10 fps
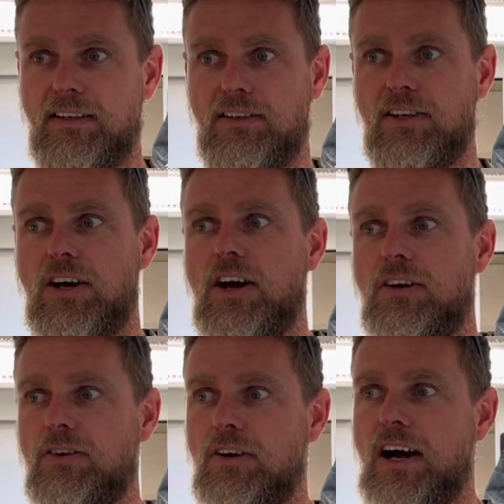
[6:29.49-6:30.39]
you know,
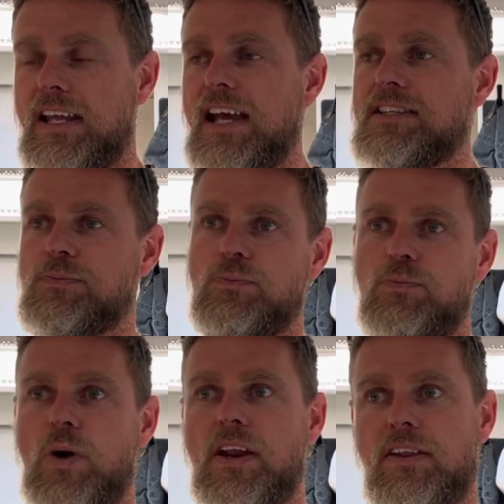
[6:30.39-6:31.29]
I guess
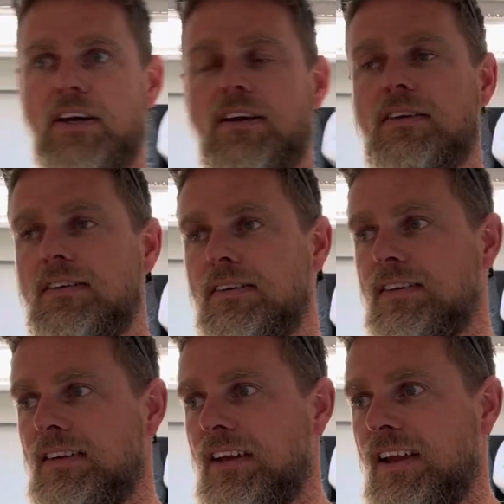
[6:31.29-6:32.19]
one of the
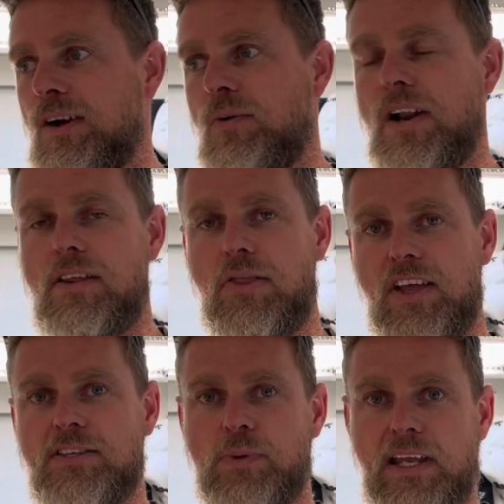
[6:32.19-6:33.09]

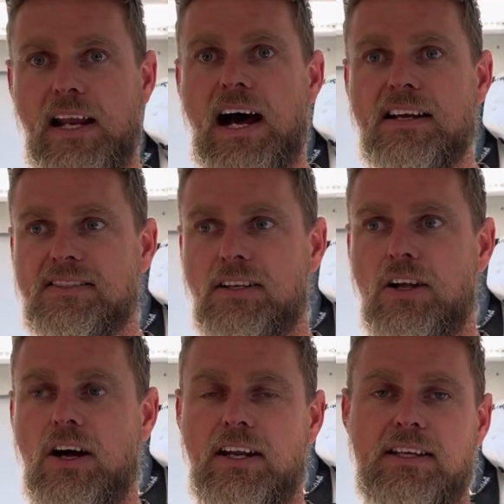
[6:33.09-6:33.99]
things we get asked a
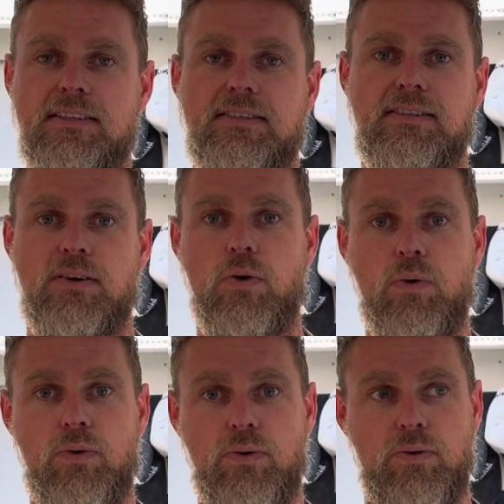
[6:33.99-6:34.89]
lot is,
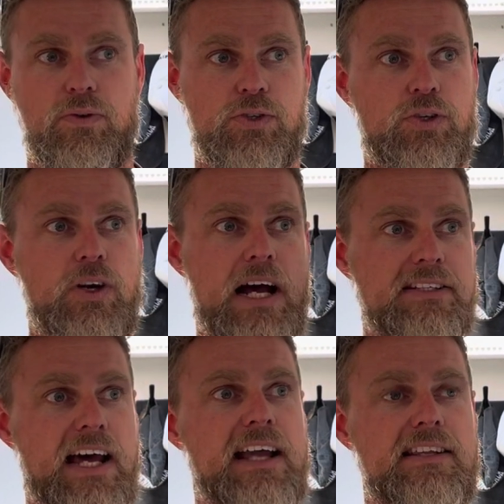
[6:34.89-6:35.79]
should I
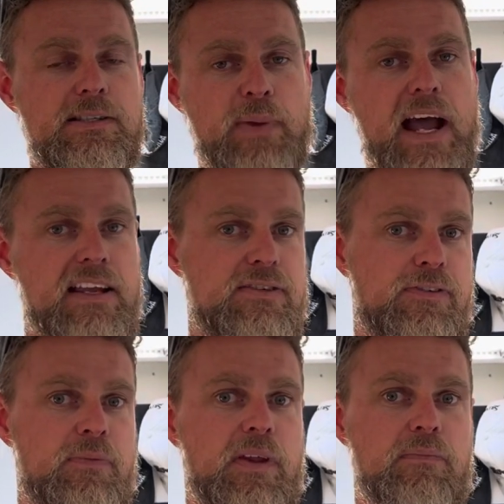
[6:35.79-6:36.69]
take this package
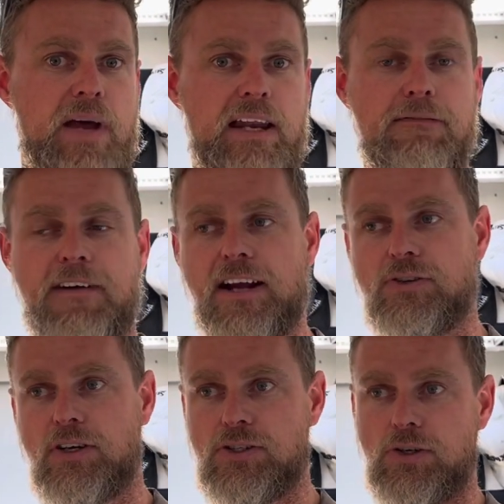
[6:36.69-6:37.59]
from the
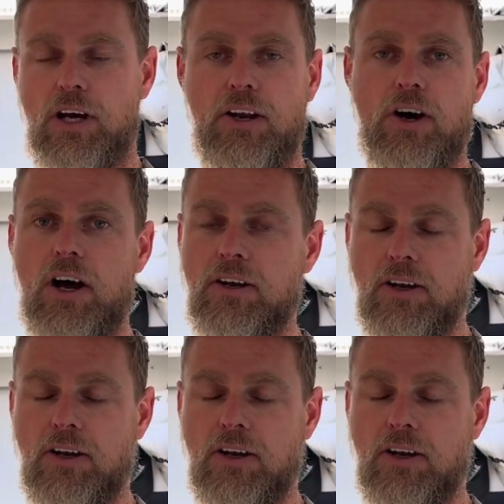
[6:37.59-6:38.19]
manufacturer, should I not?